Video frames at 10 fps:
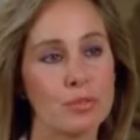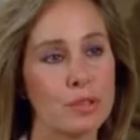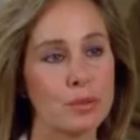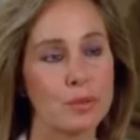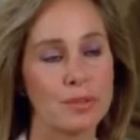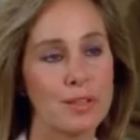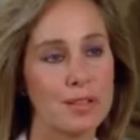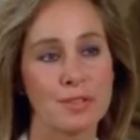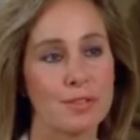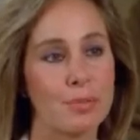was filled with
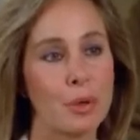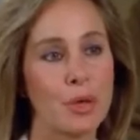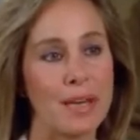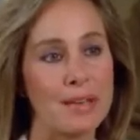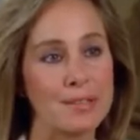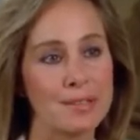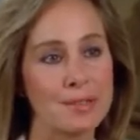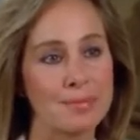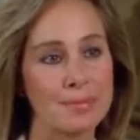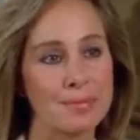dozens of
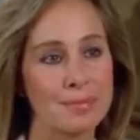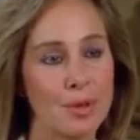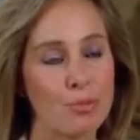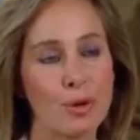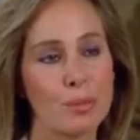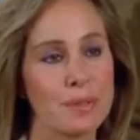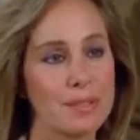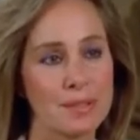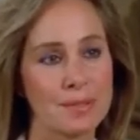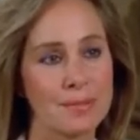bouquets,
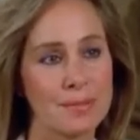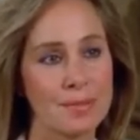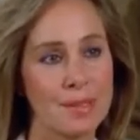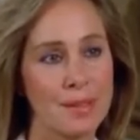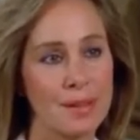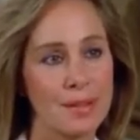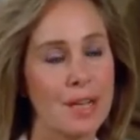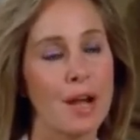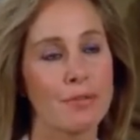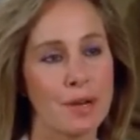aromas,
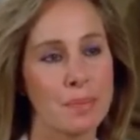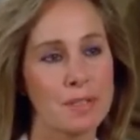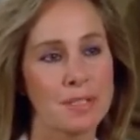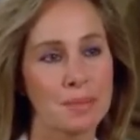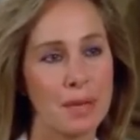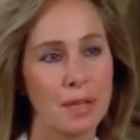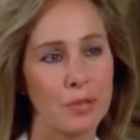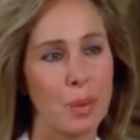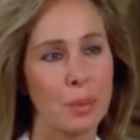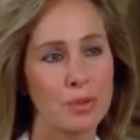that covered up the smell
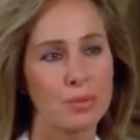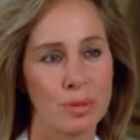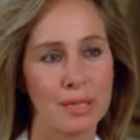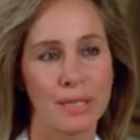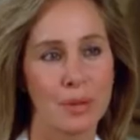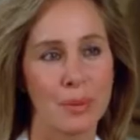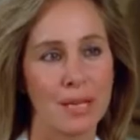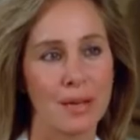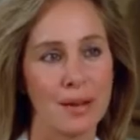of what was really going